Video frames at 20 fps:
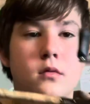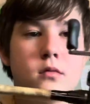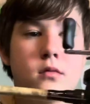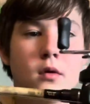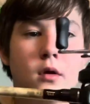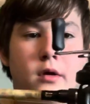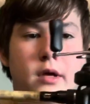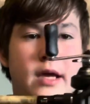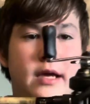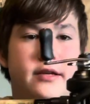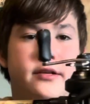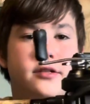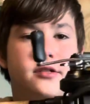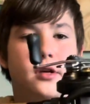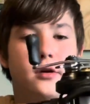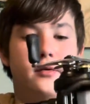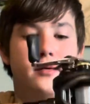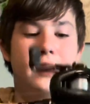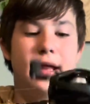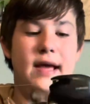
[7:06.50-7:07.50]
Okay, so
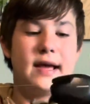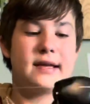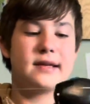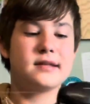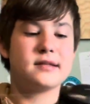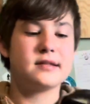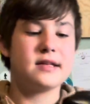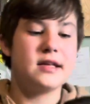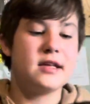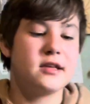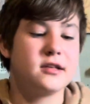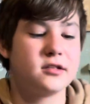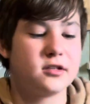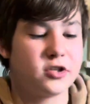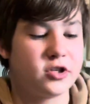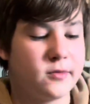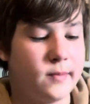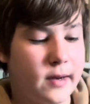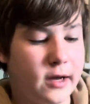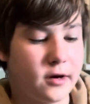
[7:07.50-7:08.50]
next is the
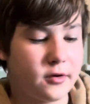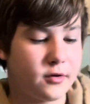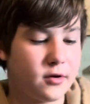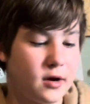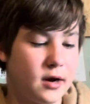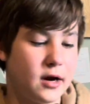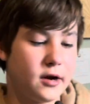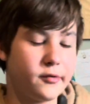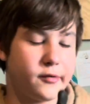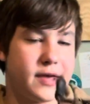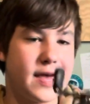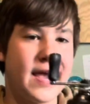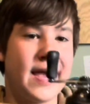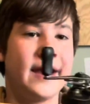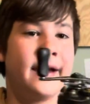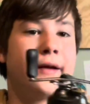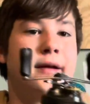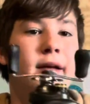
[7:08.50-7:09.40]
Shimano Curado K.